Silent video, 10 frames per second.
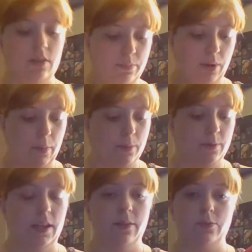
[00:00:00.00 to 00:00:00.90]

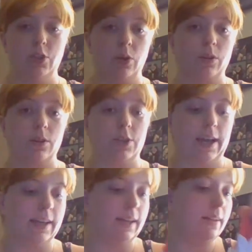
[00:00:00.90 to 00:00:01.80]
property of Joker
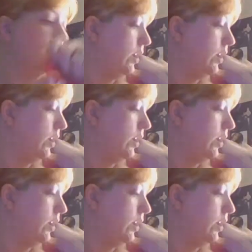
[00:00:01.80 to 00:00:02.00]
jacket,